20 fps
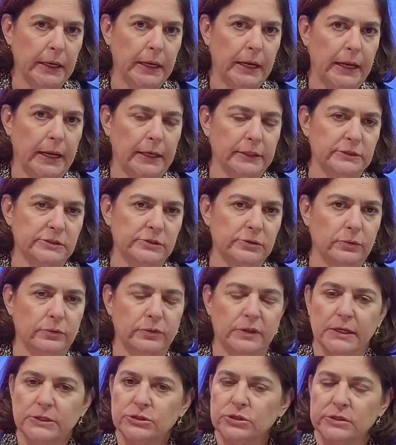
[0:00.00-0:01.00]
And so
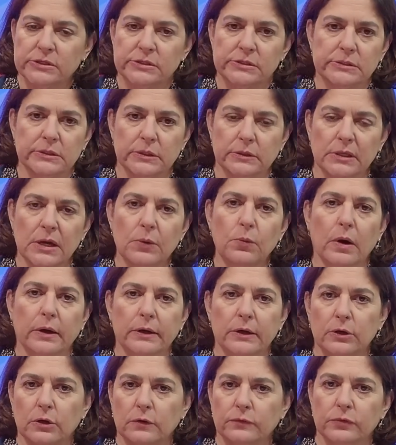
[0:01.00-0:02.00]
they
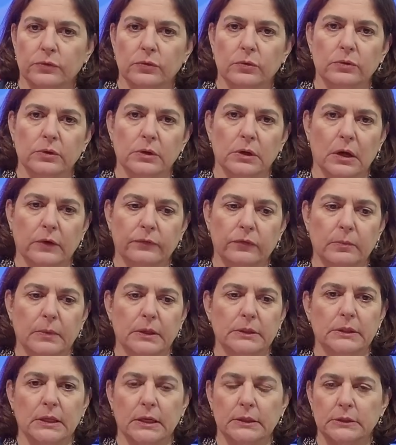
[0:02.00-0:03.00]
wanted to overthrow the
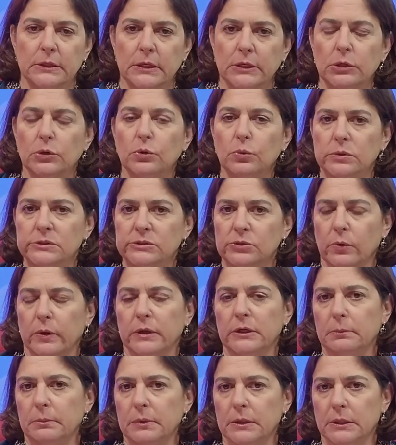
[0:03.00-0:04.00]
government that they knew was going
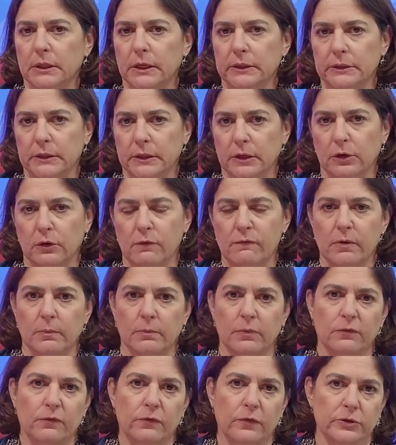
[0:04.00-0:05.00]
to be elected on
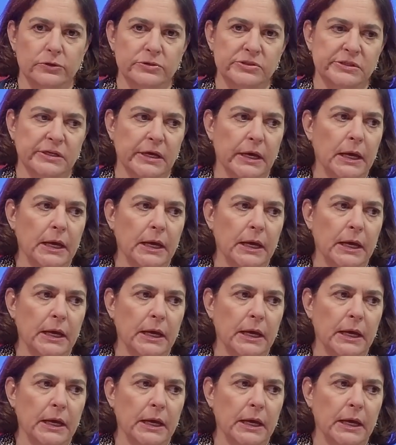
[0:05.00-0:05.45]
November 1st.